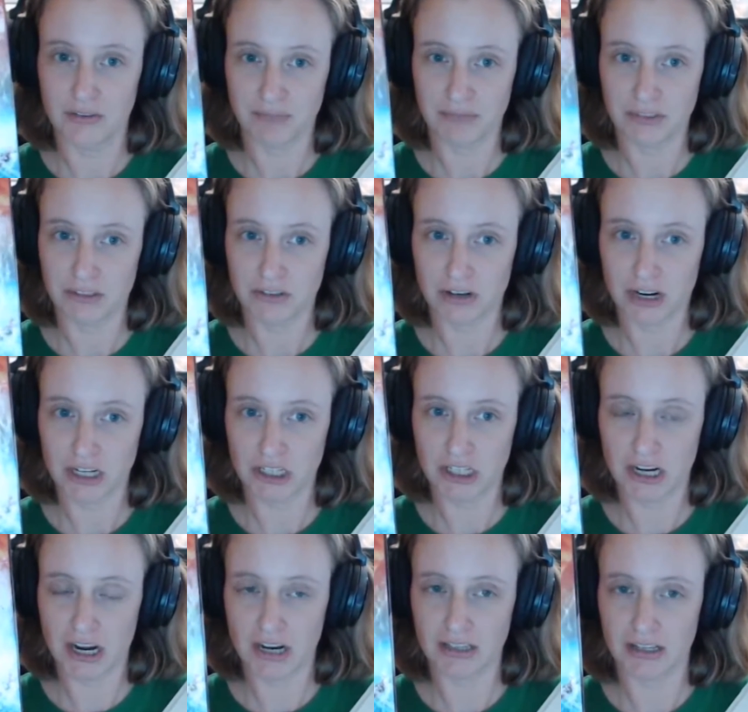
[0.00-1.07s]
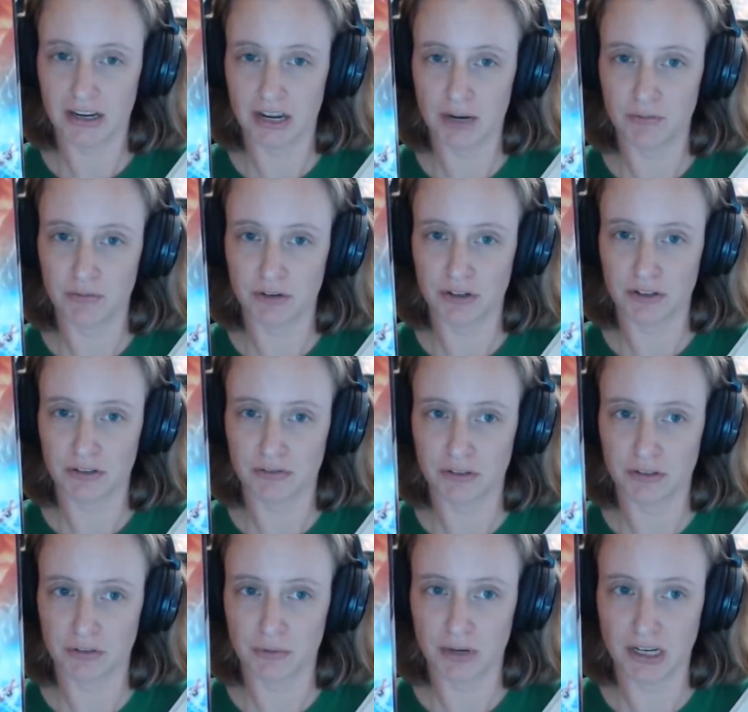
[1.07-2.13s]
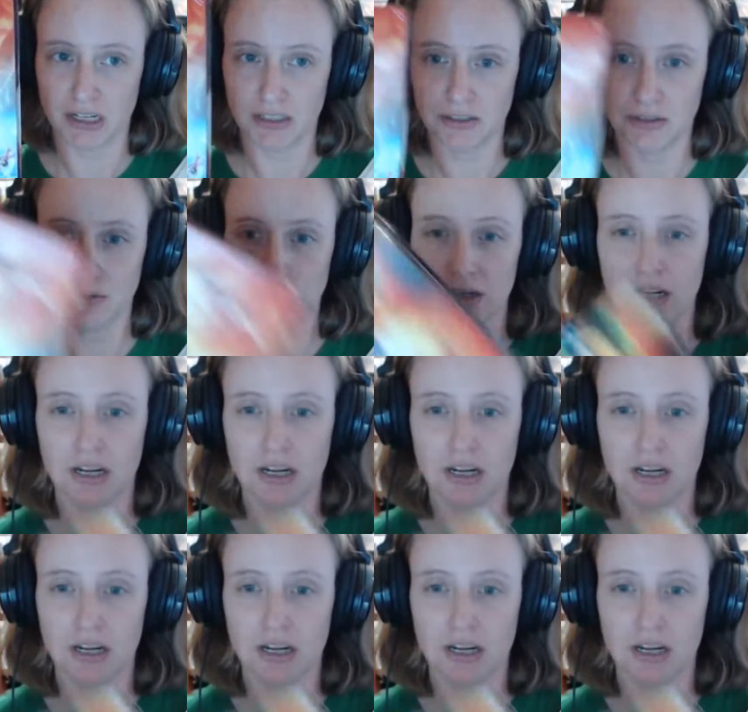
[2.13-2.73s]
strategy guide that came for, for the Wii U.